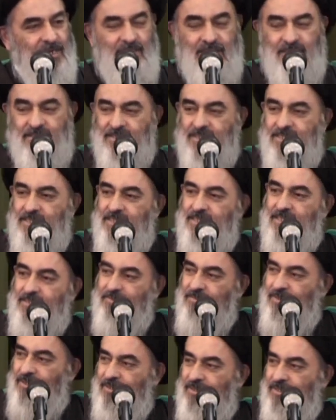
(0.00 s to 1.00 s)

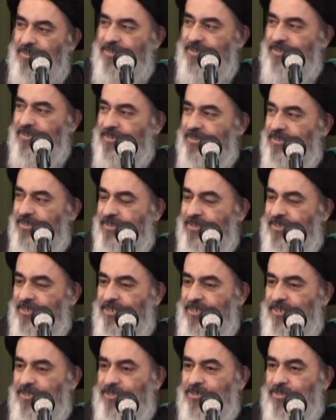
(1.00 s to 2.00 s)

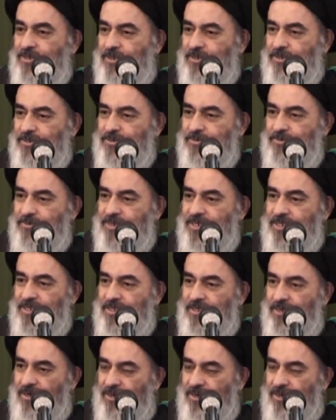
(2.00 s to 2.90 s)
Nobody speaks.